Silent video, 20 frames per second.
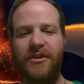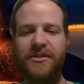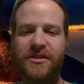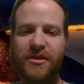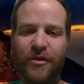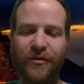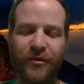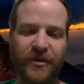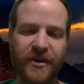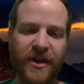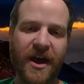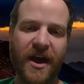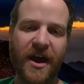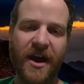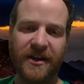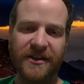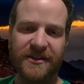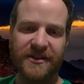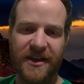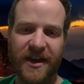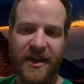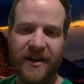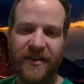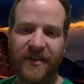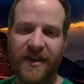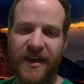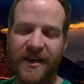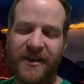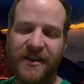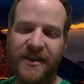sulfur dioxide
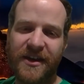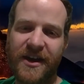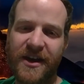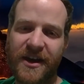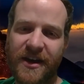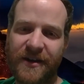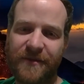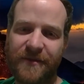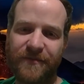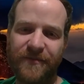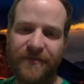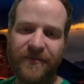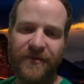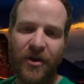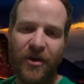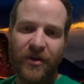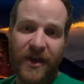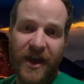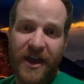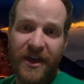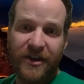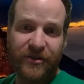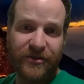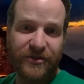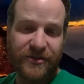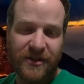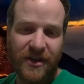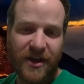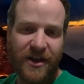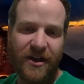that uh,
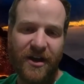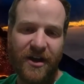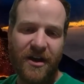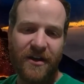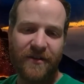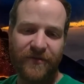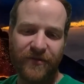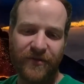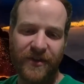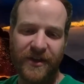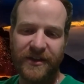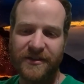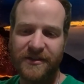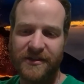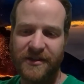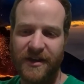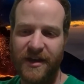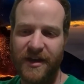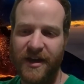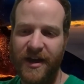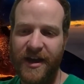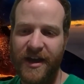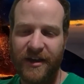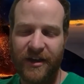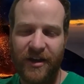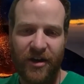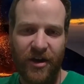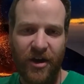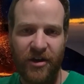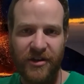volcanoes let off. That's uh,
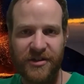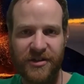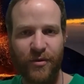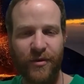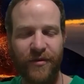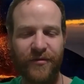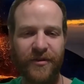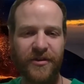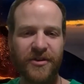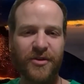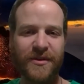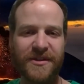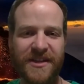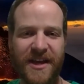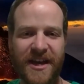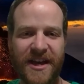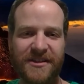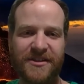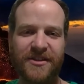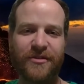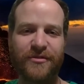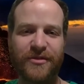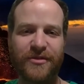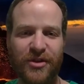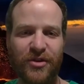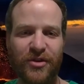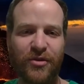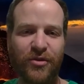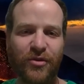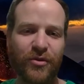also referred to as
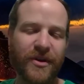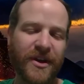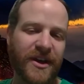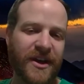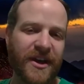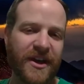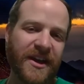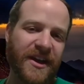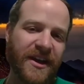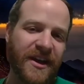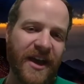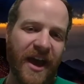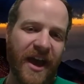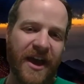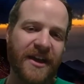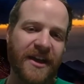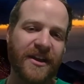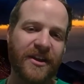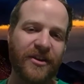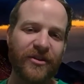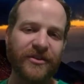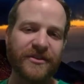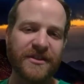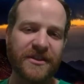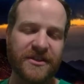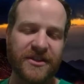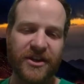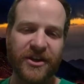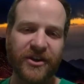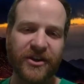SO2, and it'll
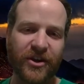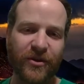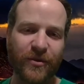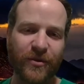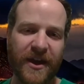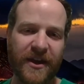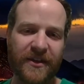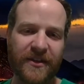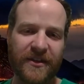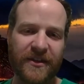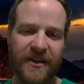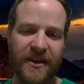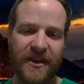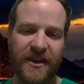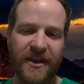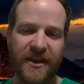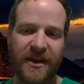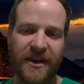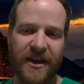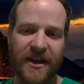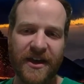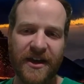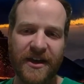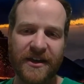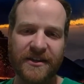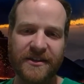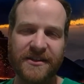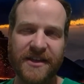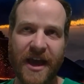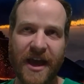deteriorate the. Uh,
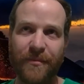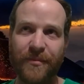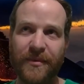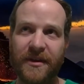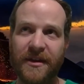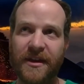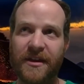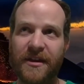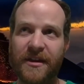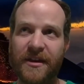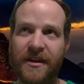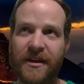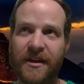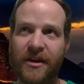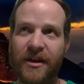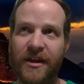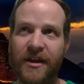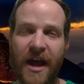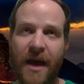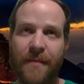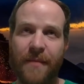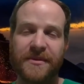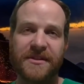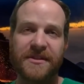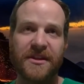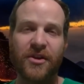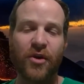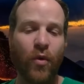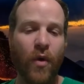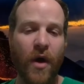it's happened in it happens
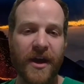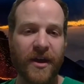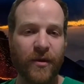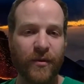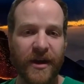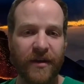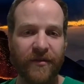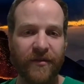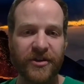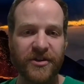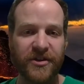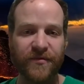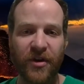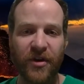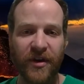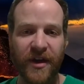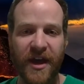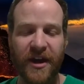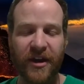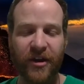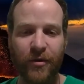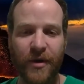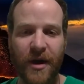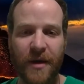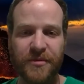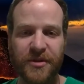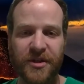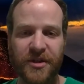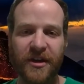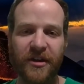in Hawaii whenever there's a volcanic
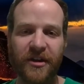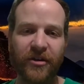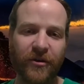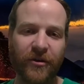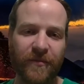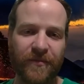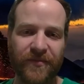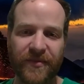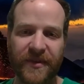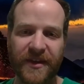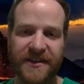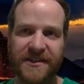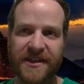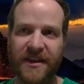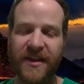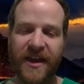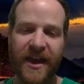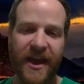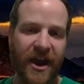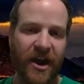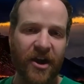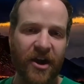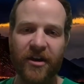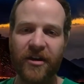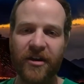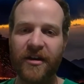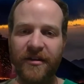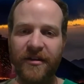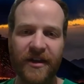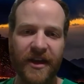eruption. It'll it's in the
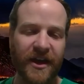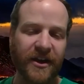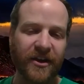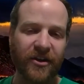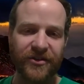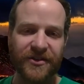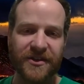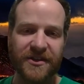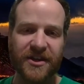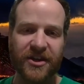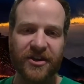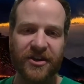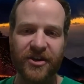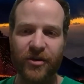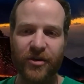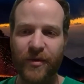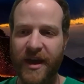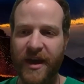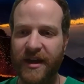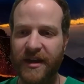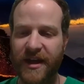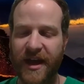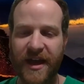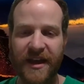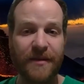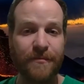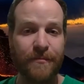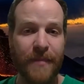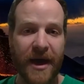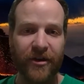air and it'll deteriorate
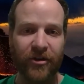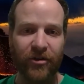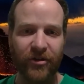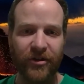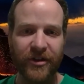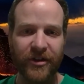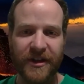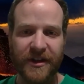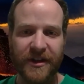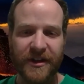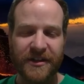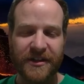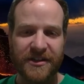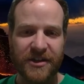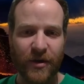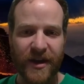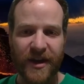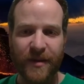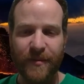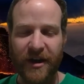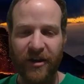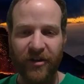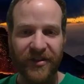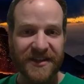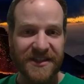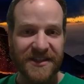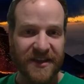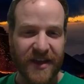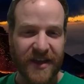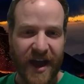any metal. So any metal
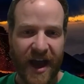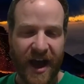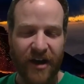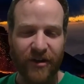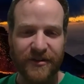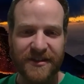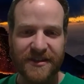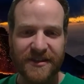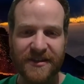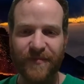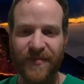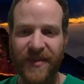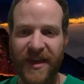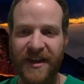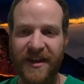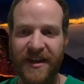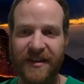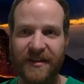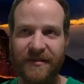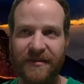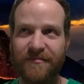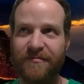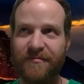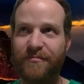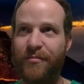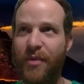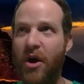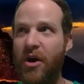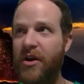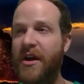that's in the house, any
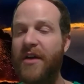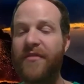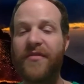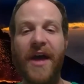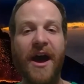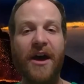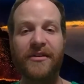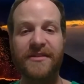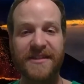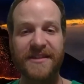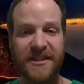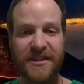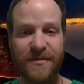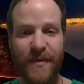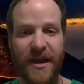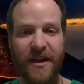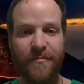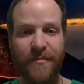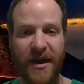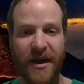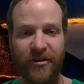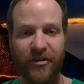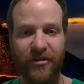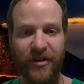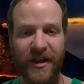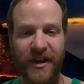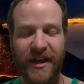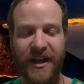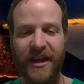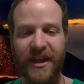part of the house that's made of
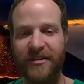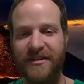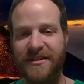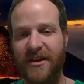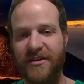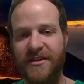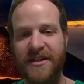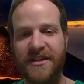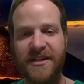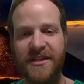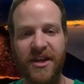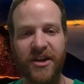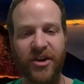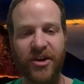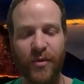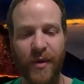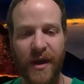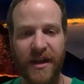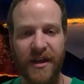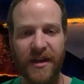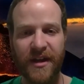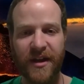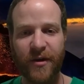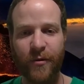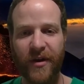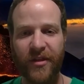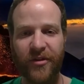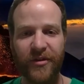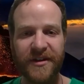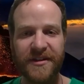metal, it'll start deteriorating it,
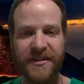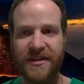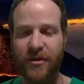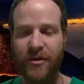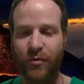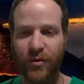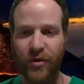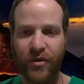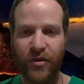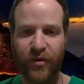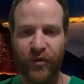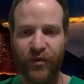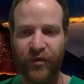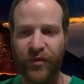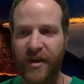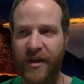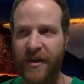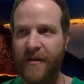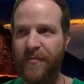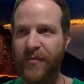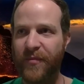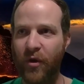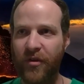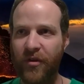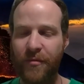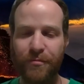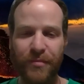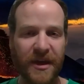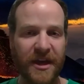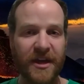whether it's the roof or the
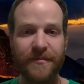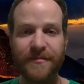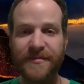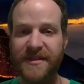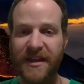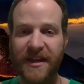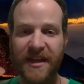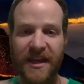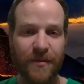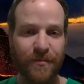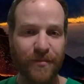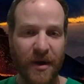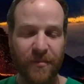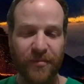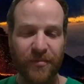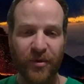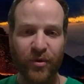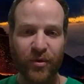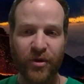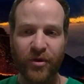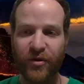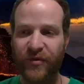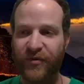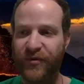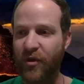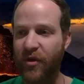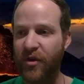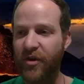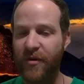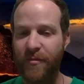beams that keep up the roof
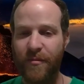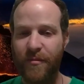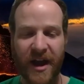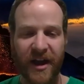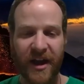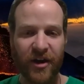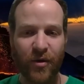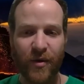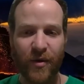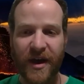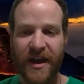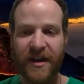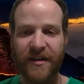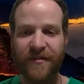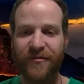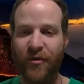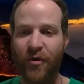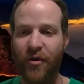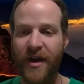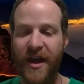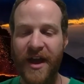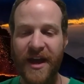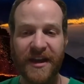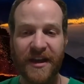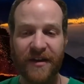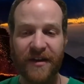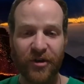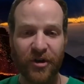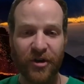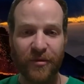or your microwave or any of your